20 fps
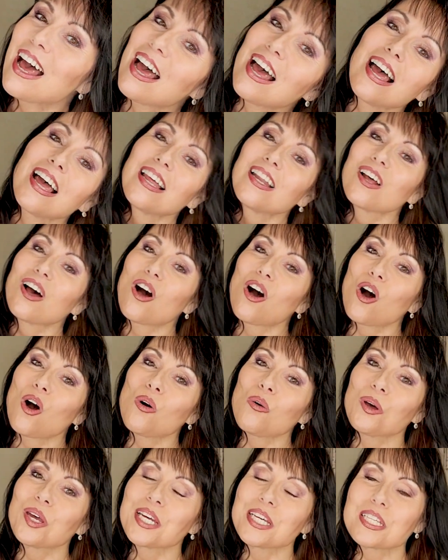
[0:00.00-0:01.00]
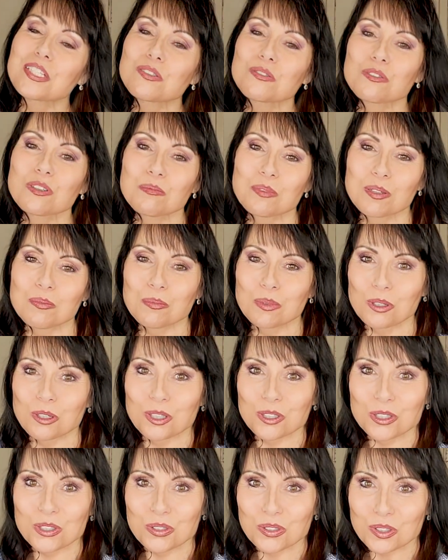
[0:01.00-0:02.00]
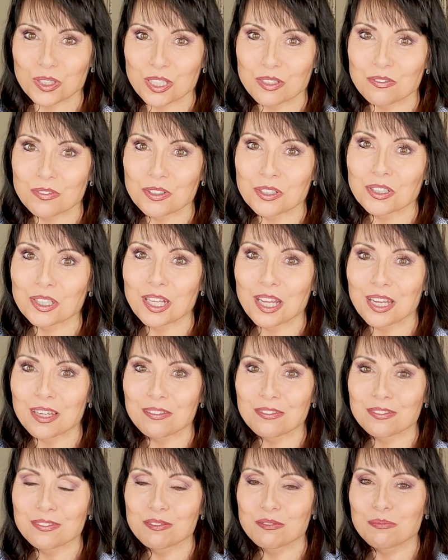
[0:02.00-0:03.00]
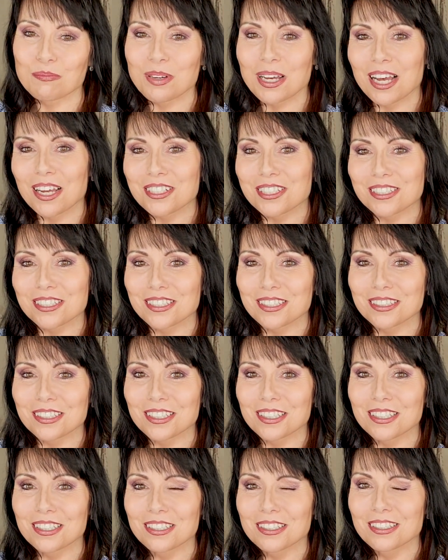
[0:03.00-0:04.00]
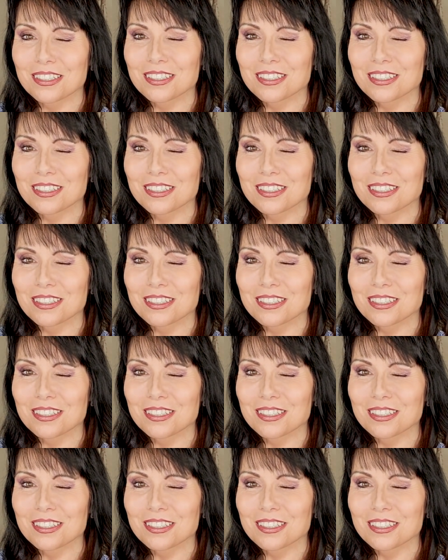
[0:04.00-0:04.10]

and always remember to live your life passionately.